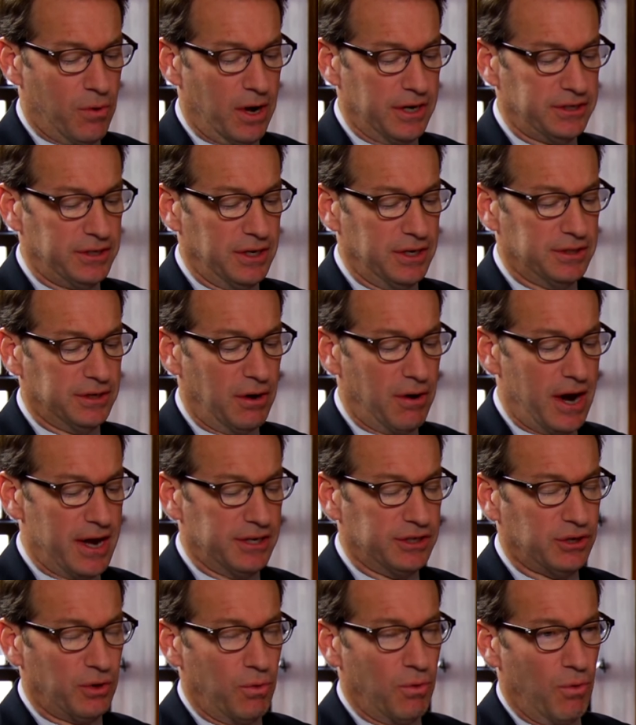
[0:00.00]
question is, all
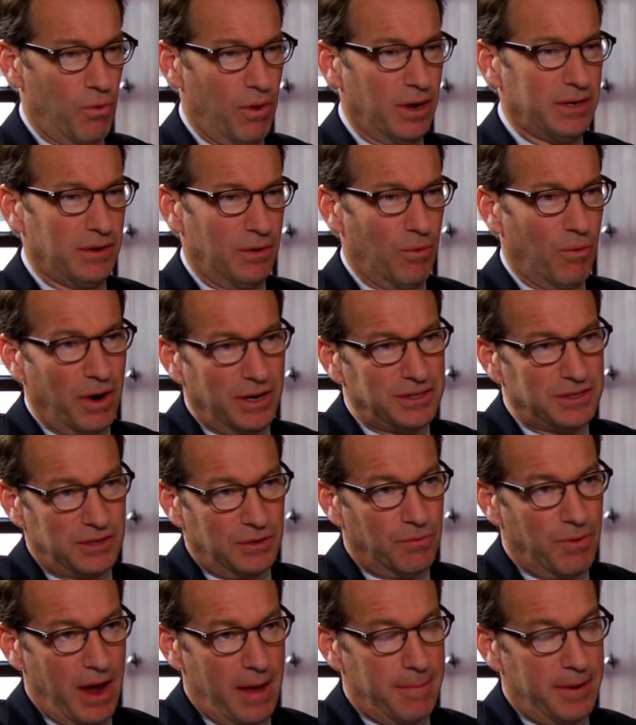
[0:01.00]
right, so what's
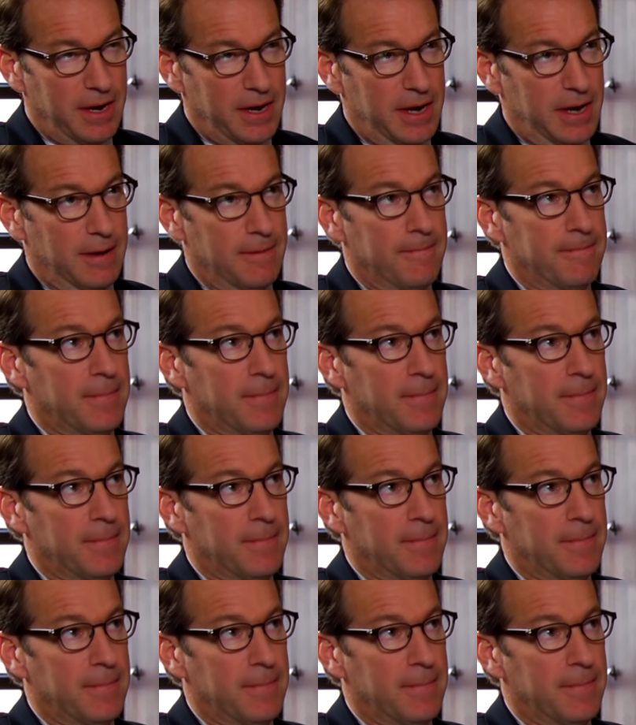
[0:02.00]
the remedy?